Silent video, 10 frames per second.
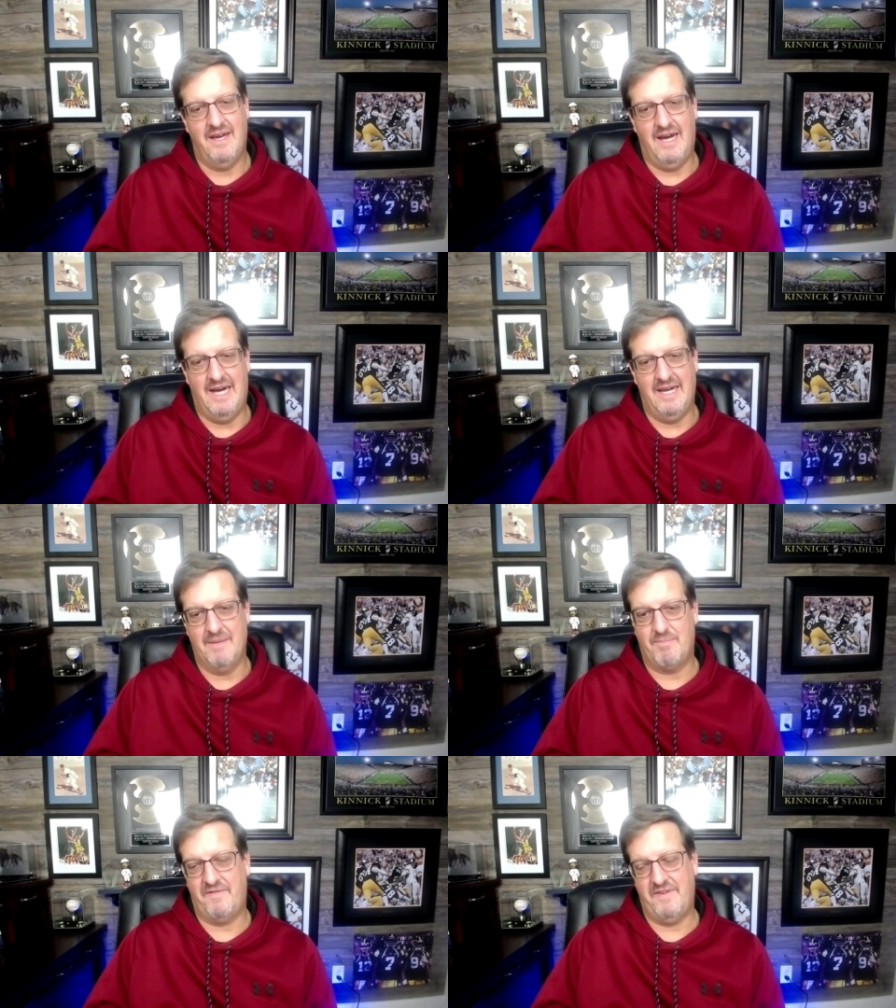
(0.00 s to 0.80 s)
Uh,
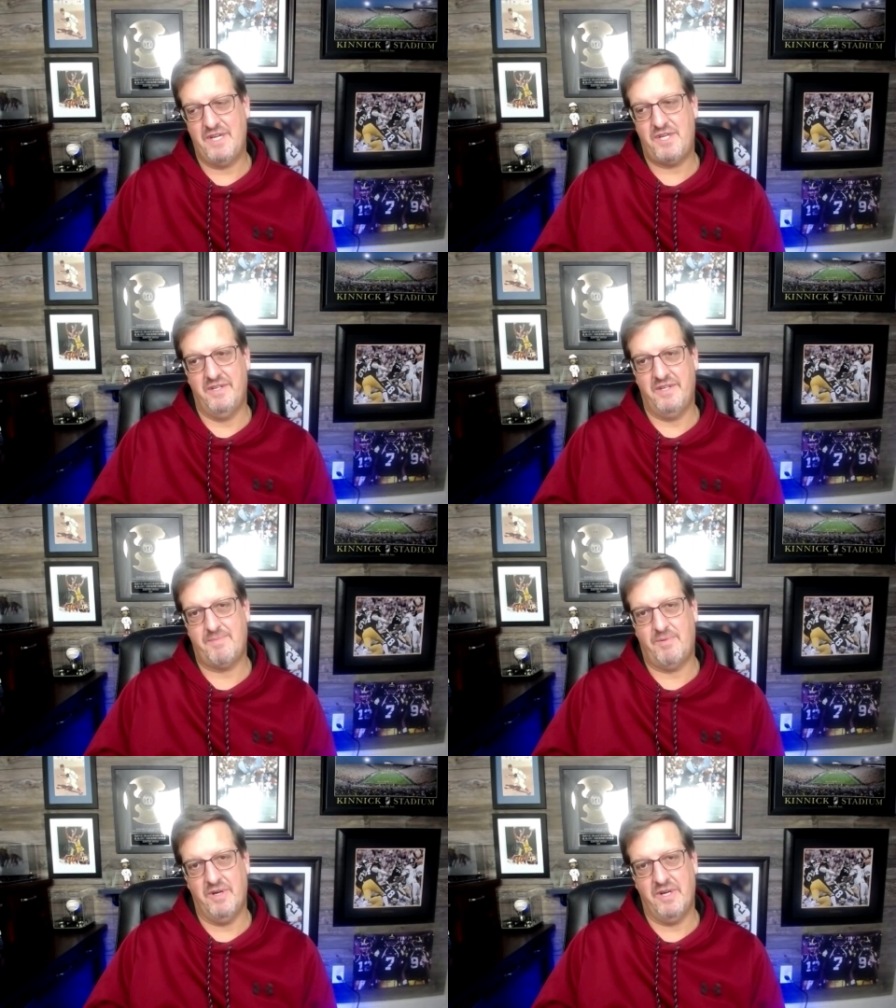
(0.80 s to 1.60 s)
in professional
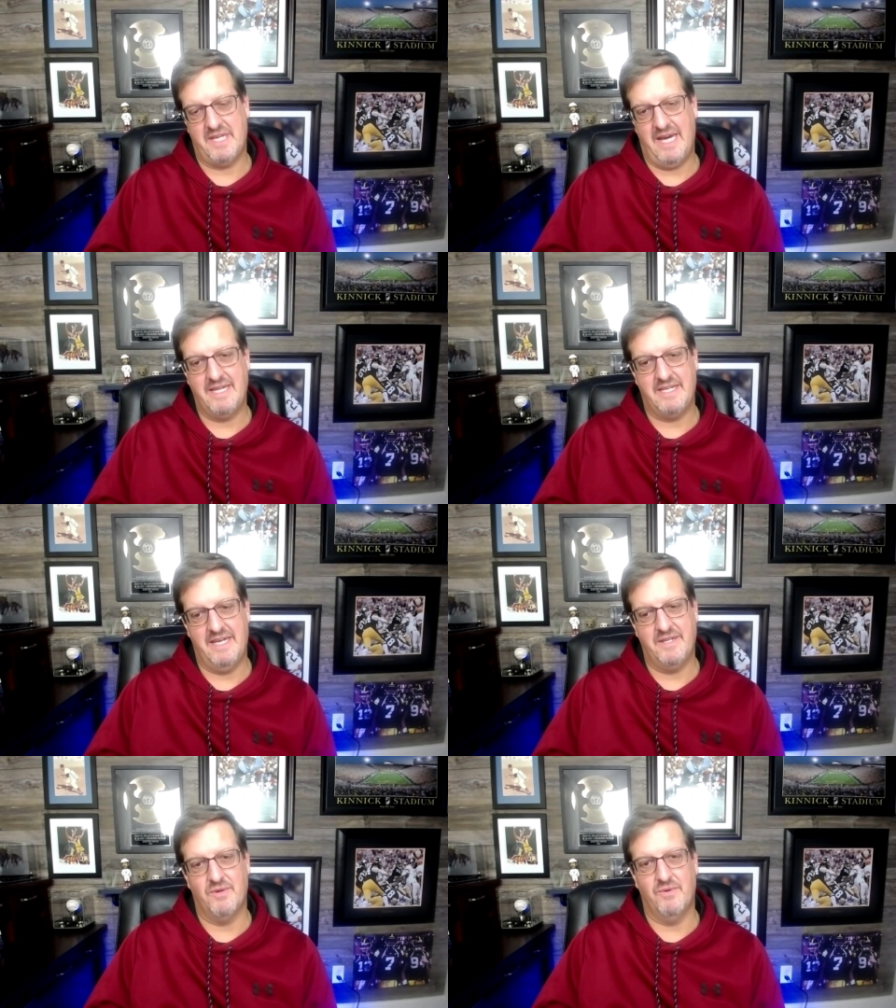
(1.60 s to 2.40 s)
sports, I
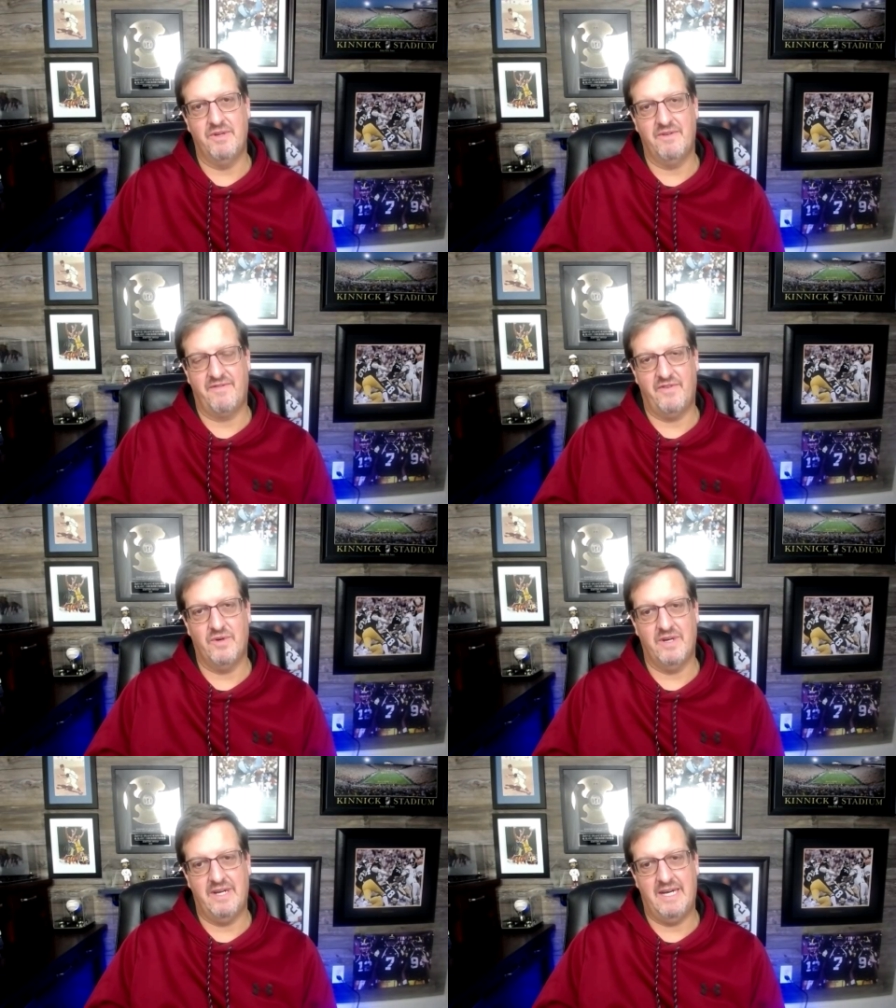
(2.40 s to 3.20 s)
tend to root
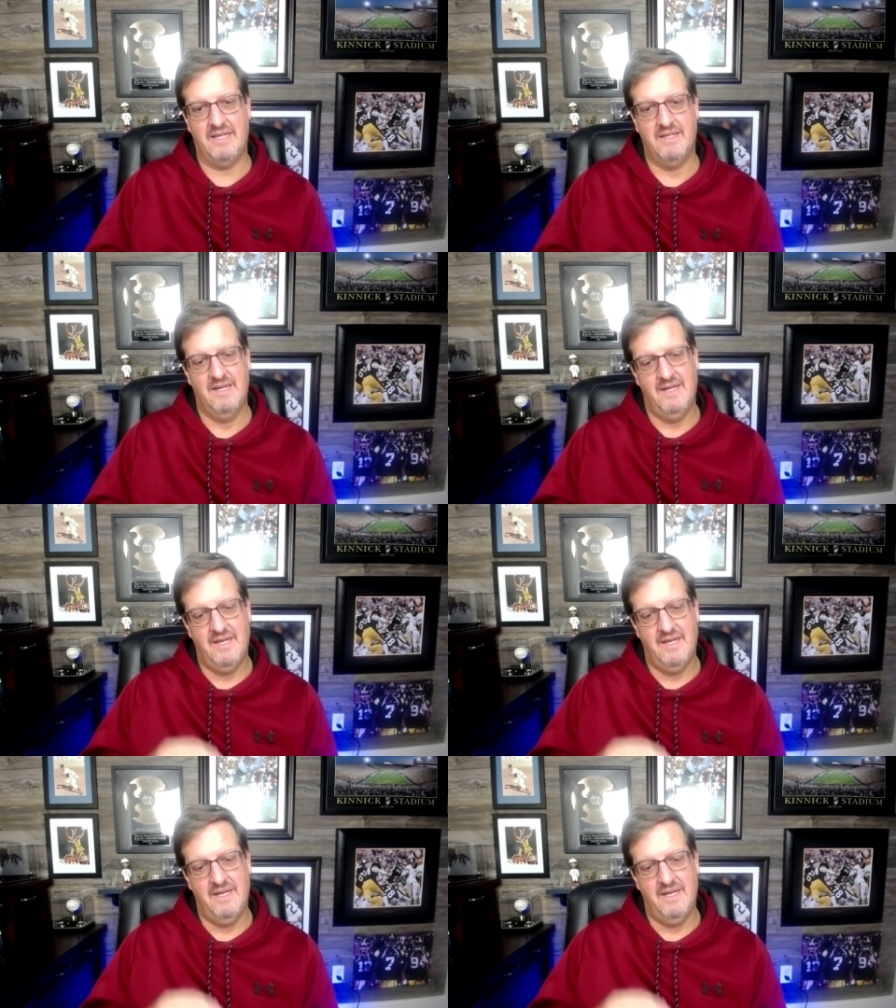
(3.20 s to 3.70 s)
for uh,